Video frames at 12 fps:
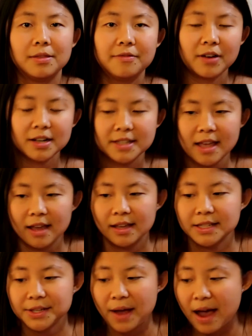The first thing
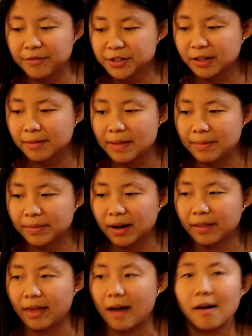is you have to
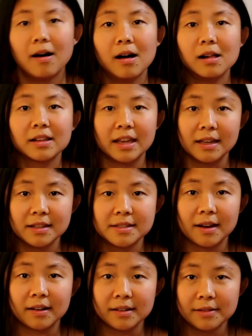remember that all
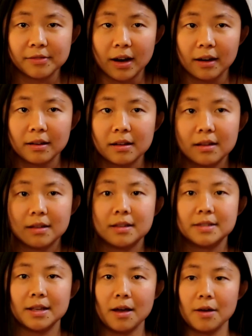kids are different.
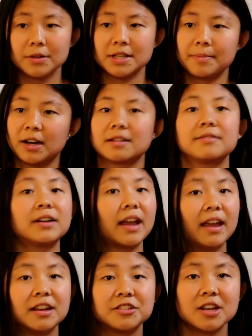So some are
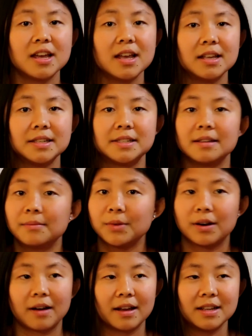different ages, some
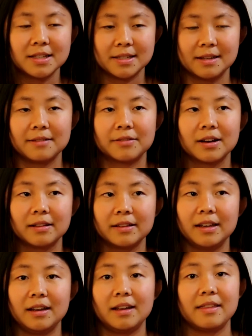were raised
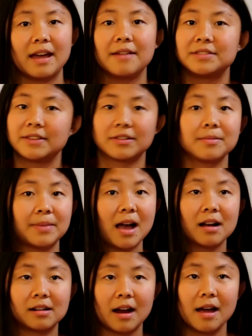differently, they have different
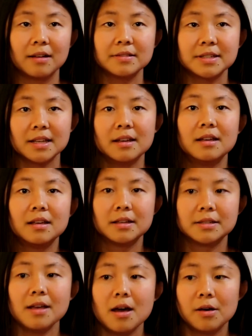backgrounds.
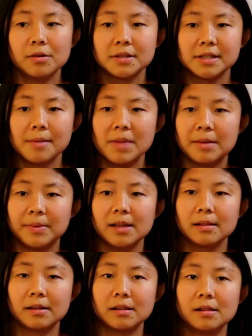So some might
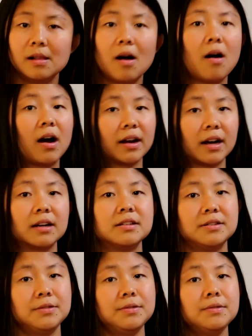be a little harder
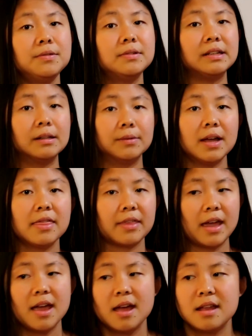to deal with,
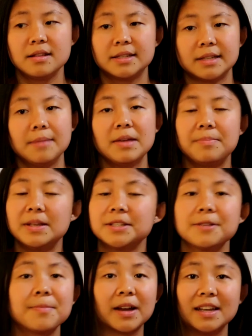and some might be
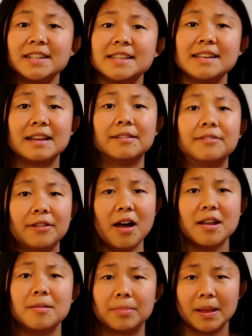super easy and
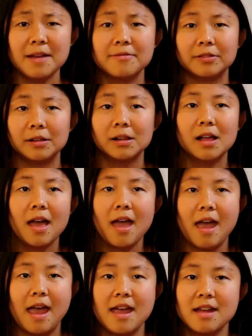fun and playful.
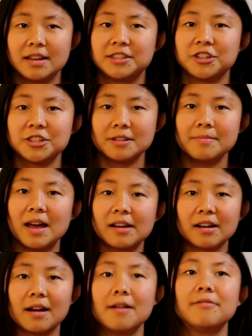And it's just a
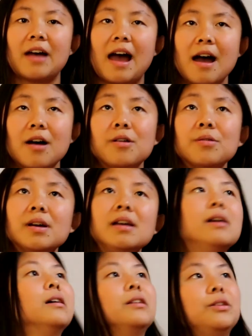matter of how
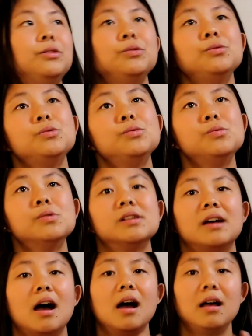you
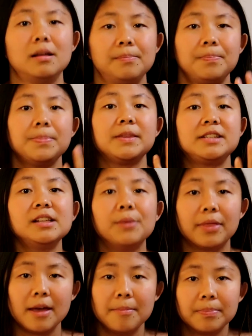um, deal
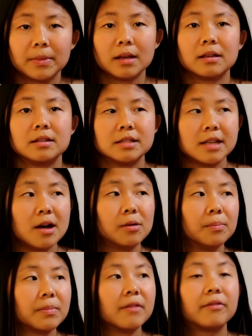with them. So
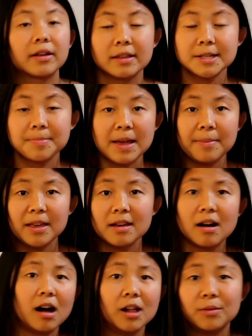for this
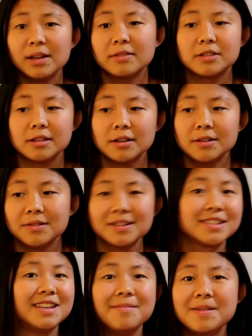baby, all we have to do
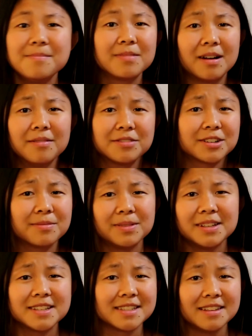is keep him
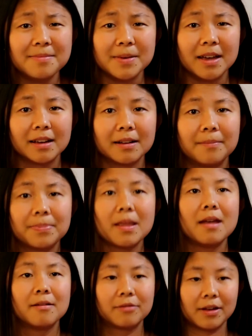comfortably sleeping.
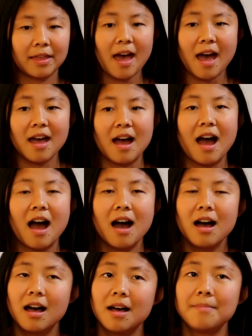For that,
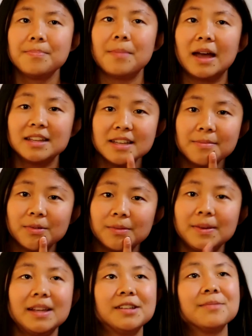um, my tip
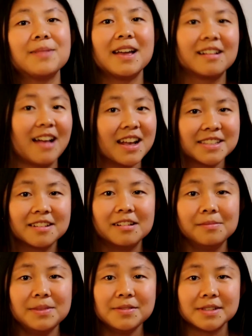would be to play
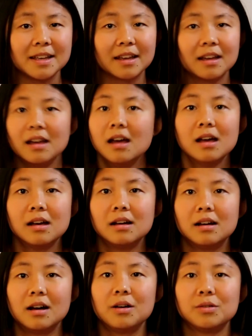classical music.
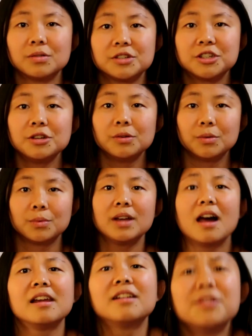Oh shoot, we
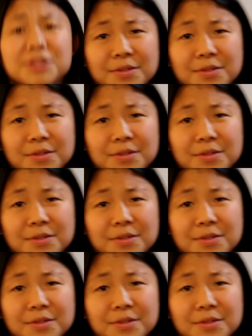gotta go